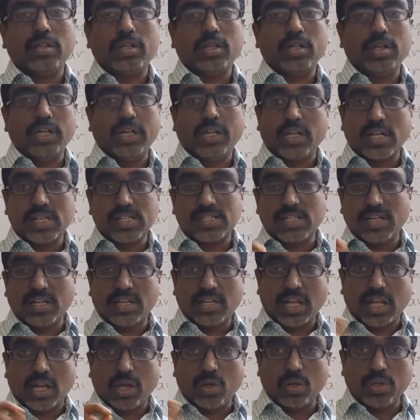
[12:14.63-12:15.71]
It doesn't
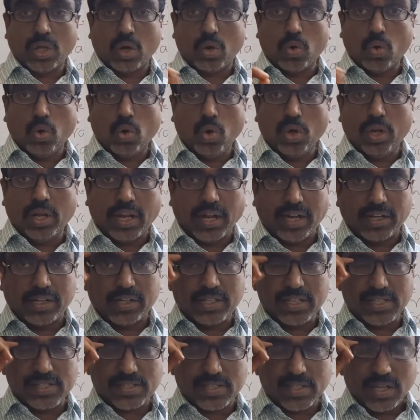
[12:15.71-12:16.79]
allow the whole light.
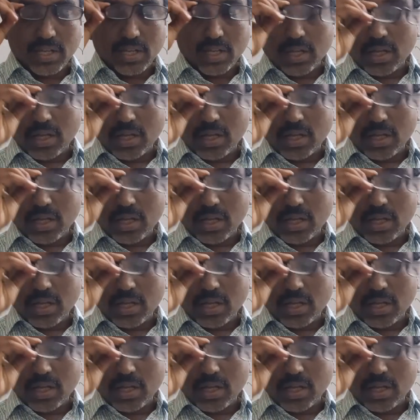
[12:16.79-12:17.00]
These